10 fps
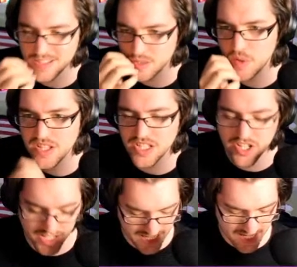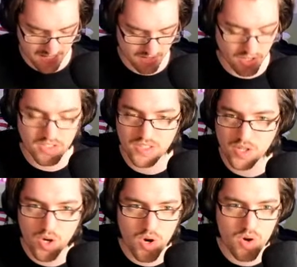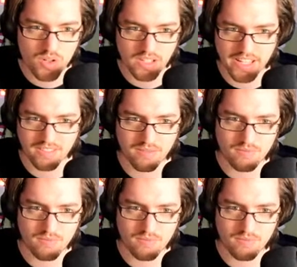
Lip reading: So we started like not so like